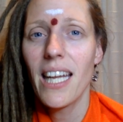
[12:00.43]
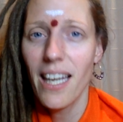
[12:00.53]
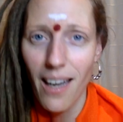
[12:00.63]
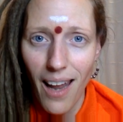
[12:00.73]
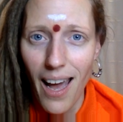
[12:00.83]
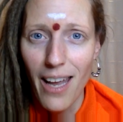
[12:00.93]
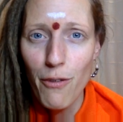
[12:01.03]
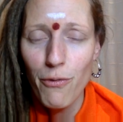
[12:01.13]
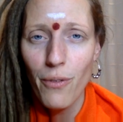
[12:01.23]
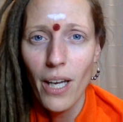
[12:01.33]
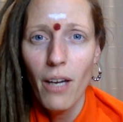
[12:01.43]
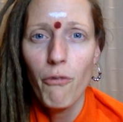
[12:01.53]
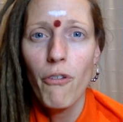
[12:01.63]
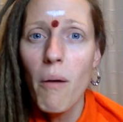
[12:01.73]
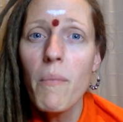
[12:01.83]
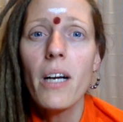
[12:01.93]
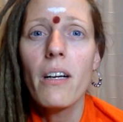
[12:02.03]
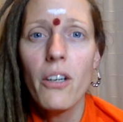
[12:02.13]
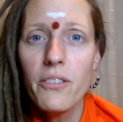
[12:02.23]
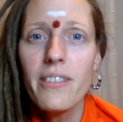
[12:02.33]
in life from
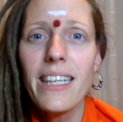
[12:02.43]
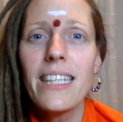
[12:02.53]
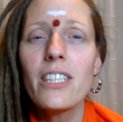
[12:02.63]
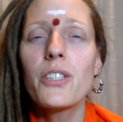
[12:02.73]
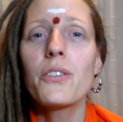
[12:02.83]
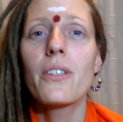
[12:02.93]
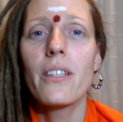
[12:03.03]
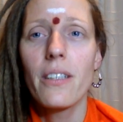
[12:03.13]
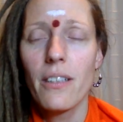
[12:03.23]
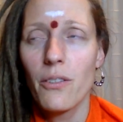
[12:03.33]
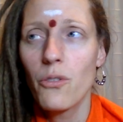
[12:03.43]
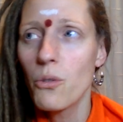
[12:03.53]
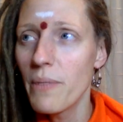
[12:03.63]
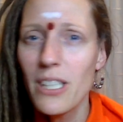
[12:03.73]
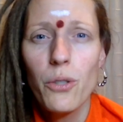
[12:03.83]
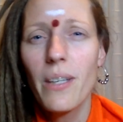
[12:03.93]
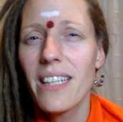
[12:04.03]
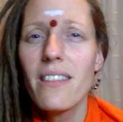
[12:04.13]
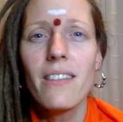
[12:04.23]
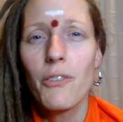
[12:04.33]
a context through which you
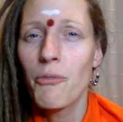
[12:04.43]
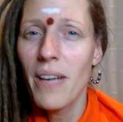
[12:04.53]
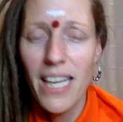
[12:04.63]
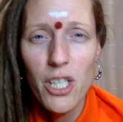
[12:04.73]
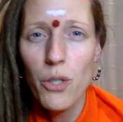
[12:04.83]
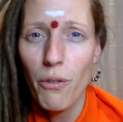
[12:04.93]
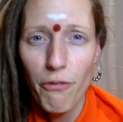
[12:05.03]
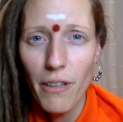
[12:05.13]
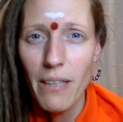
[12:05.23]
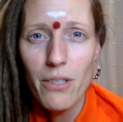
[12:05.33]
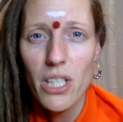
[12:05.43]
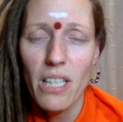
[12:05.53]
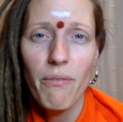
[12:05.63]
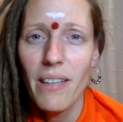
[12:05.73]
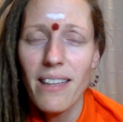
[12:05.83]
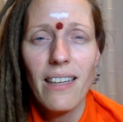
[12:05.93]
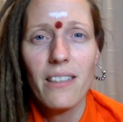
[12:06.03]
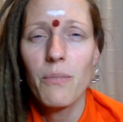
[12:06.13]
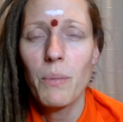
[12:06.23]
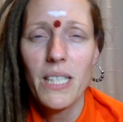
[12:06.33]
can raise your frequency with
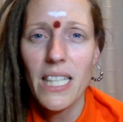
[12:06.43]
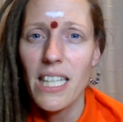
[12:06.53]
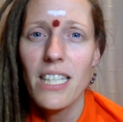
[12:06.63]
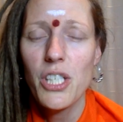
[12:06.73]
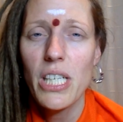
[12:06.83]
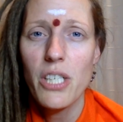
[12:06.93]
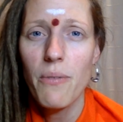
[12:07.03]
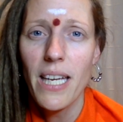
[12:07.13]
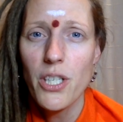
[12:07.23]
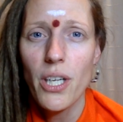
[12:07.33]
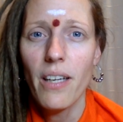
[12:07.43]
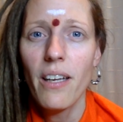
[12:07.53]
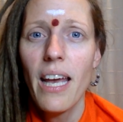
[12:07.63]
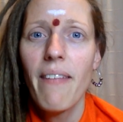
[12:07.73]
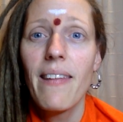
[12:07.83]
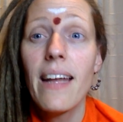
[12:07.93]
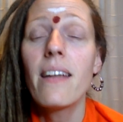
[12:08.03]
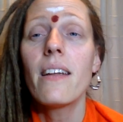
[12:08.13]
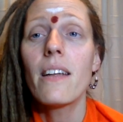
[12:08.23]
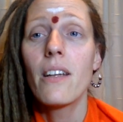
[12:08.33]
that particular situation.
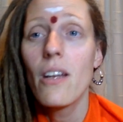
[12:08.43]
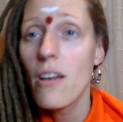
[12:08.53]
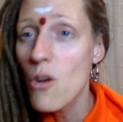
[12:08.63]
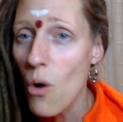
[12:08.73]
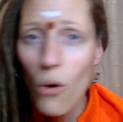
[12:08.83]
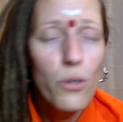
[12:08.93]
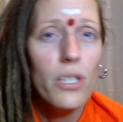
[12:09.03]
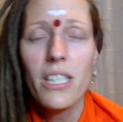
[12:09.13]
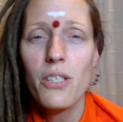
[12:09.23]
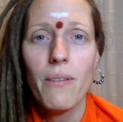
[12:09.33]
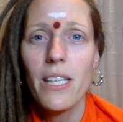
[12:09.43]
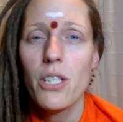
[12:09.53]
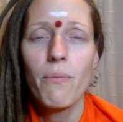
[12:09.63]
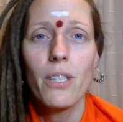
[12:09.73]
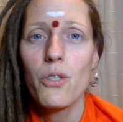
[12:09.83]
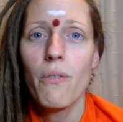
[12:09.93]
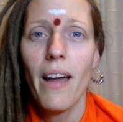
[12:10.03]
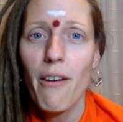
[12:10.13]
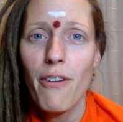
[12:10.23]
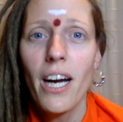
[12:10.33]
Then no situation
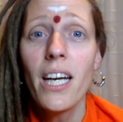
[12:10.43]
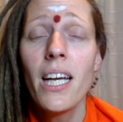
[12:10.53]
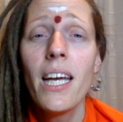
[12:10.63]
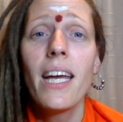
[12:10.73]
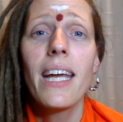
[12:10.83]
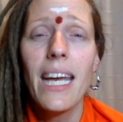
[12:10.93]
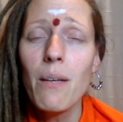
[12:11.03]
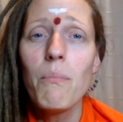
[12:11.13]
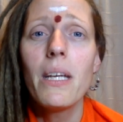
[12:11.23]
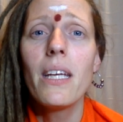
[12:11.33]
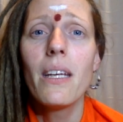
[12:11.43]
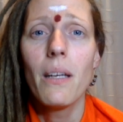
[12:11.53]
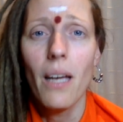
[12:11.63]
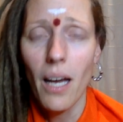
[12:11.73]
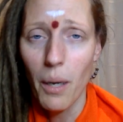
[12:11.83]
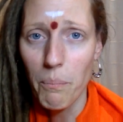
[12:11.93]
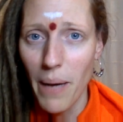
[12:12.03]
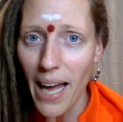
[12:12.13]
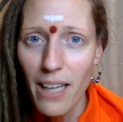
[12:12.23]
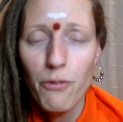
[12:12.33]
whatsoever can be
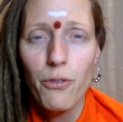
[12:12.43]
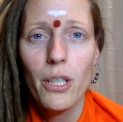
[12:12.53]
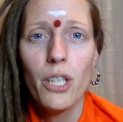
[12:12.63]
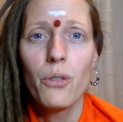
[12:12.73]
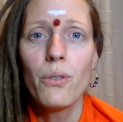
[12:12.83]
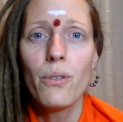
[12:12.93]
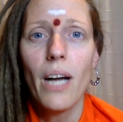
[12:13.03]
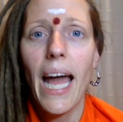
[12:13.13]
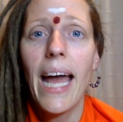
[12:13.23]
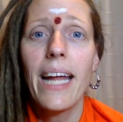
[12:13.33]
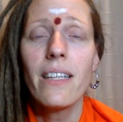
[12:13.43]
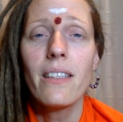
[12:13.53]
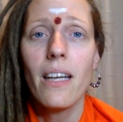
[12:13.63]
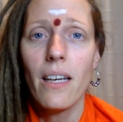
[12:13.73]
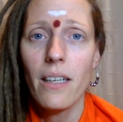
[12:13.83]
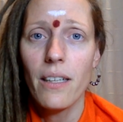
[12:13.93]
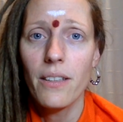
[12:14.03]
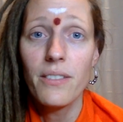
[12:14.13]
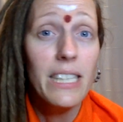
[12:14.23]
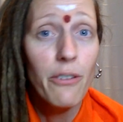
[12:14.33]
bad for you and
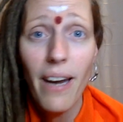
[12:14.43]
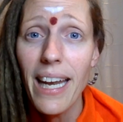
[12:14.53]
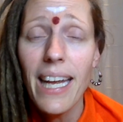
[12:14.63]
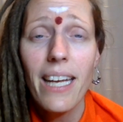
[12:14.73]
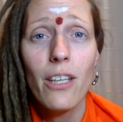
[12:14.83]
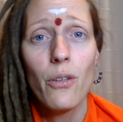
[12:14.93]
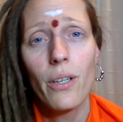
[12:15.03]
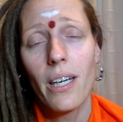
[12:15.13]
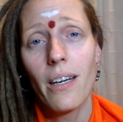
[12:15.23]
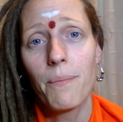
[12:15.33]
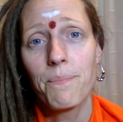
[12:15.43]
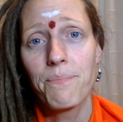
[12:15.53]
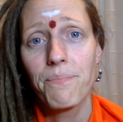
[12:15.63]
degrading your